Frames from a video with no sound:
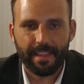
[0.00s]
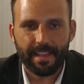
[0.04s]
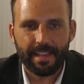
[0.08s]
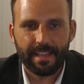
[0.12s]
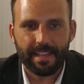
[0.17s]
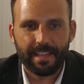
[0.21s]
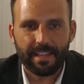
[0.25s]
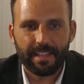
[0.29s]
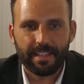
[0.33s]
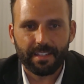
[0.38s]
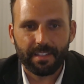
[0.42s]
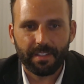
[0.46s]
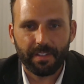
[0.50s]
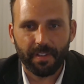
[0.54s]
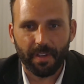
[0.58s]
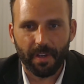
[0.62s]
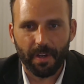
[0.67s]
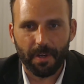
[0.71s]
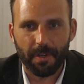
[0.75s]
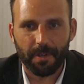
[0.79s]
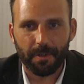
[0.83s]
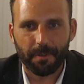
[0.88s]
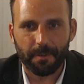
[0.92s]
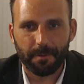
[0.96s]

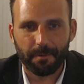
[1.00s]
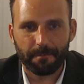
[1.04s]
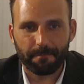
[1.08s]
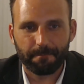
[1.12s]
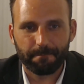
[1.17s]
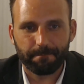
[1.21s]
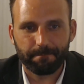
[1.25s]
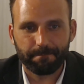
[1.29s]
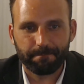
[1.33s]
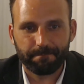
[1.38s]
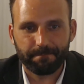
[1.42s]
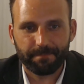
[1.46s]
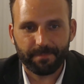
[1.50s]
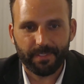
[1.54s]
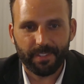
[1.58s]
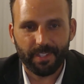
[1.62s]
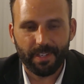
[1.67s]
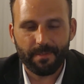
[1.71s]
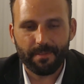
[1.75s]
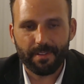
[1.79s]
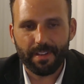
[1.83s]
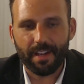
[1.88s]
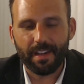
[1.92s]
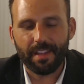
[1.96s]
So
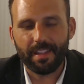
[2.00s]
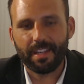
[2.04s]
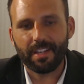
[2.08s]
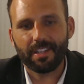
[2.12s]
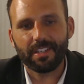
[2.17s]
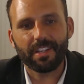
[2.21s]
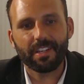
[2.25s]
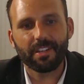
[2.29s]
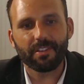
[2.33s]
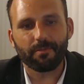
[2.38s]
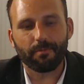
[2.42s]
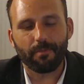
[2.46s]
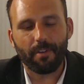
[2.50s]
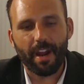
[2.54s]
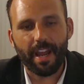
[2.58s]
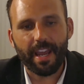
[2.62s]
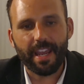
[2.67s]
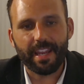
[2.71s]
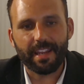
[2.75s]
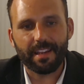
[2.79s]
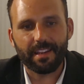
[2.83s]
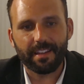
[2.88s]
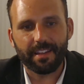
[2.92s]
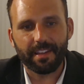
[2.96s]
I think she is
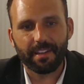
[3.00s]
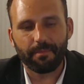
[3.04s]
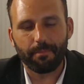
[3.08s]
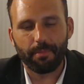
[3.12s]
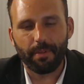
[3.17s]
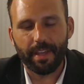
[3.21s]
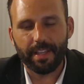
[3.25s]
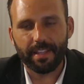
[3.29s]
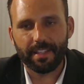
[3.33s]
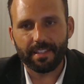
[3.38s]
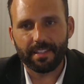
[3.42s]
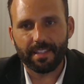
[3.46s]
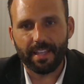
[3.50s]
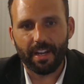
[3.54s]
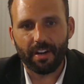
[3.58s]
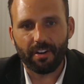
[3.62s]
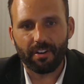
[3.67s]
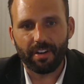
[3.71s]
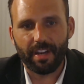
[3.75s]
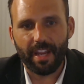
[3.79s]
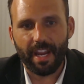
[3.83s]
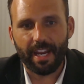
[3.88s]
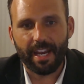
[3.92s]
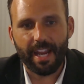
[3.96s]
right in places that are
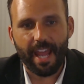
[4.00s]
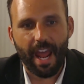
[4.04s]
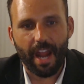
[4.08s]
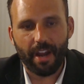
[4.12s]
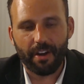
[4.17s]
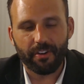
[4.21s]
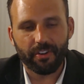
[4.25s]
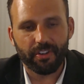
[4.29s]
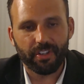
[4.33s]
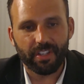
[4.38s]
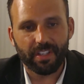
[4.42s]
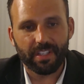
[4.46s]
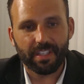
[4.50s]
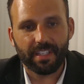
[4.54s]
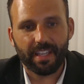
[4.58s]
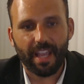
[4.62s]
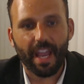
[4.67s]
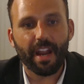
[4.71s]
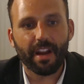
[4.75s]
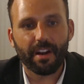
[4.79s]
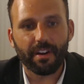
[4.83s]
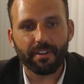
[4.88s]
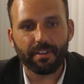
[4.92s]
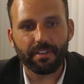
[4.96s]
net energy
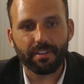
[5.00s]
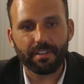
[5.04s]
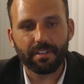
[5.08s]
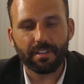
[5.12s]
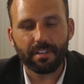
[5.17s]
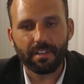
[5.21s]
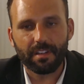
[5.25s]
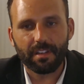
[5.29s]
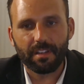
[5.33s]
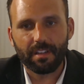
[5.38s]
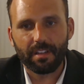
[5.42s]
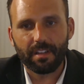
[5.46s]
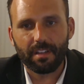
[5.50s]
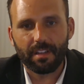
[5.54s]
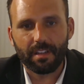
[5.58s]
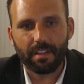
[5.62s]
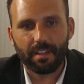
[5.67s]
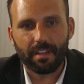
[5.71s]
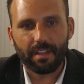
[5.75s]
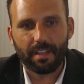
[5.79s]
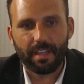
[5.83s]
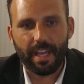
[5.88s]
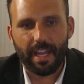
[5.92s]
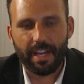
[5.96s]
scarce.
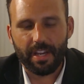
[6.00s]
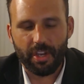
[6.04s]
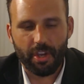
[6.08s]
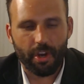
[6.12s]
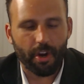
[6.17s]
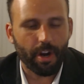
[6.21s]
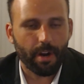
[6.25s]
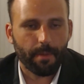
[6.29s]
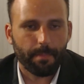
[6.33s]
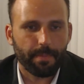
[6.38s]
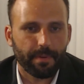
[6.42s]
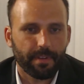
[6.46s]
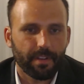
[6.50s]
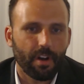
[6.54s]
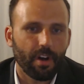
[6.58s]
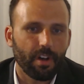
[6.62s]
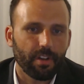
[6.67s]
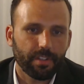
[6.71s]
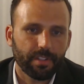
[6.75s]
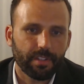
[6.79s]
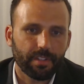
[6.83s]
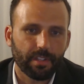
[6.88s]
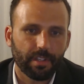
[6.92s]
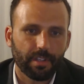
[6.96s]
And Europe
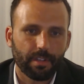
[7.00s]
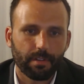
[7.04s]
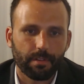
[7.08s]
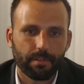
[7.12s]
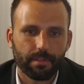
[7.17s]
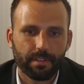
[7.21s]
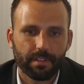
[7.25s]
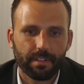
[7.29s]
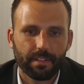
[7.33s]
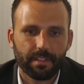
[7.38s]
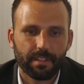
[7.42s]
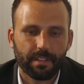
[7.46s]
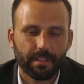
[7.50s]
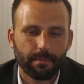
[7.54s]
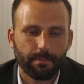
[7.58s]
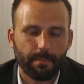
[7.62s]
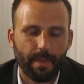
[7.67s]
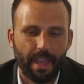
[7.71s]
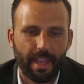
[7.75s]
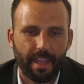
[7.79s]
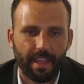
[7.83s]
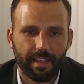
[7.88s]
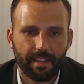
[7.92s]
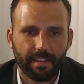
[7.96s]
also
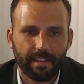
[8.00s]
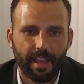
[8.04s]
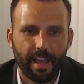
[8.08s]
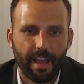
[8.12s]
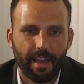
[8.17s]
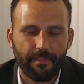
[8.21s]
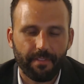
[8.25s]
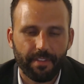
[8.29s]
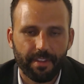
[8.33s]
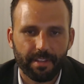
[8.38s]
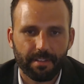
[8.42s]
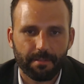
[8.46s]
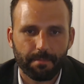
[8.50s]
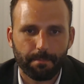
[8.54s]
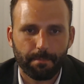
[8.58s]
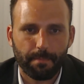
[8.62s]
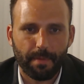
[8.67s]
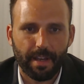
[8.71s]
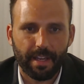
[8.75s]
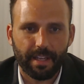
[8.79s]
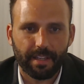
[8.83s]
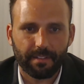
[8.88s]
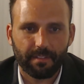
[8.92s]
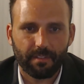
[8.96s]
may have this,
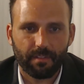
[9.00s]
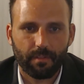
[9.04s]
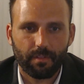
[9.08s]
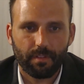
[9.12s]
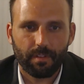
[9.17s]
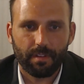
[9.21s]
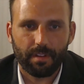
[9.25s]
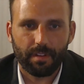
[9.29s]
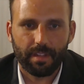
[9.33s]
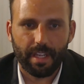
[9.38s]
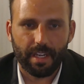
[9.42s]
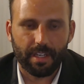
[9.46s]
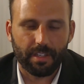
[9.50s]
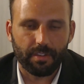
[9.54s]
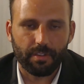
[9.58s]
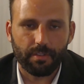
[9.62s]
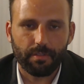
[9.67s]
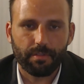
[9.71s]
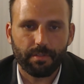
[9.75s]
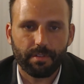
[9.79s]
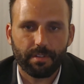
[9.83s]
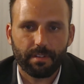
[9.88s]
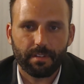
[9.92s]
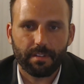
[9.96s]
but they do
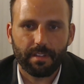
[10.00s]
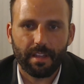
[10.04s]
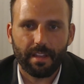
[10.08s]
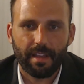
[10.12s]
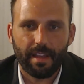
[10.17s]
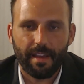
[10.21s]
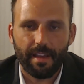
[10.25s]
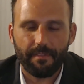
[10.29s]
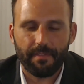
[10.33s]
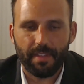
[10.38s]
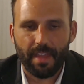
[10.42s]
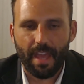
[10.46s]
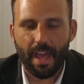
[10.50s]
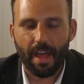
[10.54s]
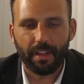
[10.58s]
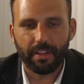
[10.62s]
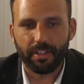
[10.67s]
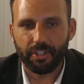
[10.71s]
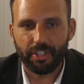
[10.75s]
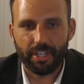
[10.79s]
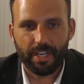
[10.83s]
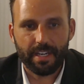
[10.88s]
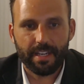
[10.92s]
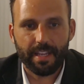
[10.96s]
have
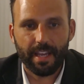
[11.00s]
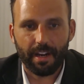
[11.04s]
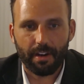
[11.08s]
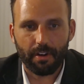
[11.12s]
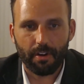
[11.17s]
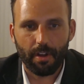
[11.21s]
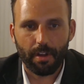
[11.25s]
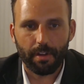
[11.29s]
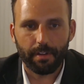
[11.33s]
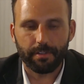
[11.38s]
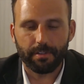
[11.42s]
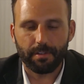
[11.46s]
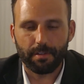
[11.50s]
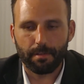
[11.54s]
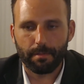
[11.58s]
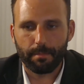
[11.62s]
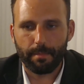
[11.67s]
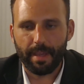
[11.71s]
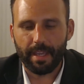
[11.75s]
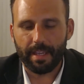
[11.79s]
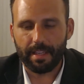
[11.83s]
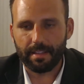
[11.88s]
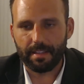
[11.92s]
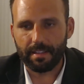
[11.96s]
LNG technology that
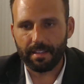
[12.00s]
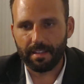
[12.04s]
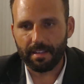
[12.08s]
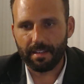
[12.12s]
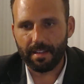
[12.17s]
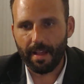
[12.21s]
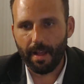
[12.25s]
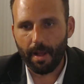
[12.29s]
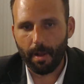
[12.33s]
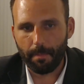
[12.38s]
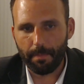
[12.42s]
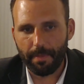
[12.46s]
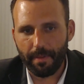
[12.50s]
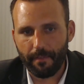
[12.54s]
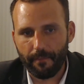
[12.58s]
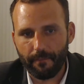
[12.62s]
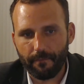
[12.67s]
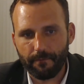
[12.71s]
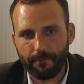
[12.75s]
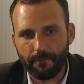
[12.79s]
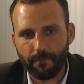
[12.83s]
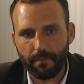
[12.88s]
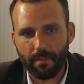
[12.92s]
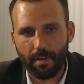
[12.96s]
makes it help that
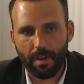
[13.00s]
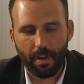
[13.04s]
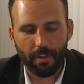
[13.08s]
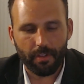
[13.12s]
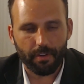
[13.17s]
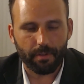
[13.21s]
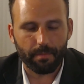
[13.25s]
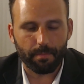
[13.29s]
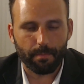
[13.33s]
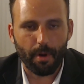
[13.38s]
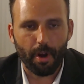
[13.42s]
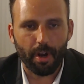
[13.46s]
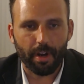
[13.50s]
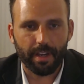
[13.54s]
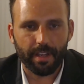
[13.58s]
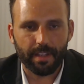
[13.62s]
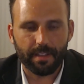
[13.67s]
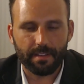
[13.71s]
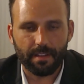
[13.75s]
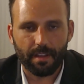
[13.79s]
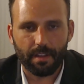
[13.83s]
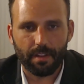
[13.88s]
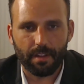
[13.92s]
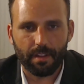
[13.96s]
other markets
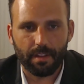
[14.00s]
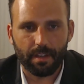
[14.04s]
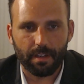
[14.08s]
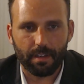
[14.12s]
other than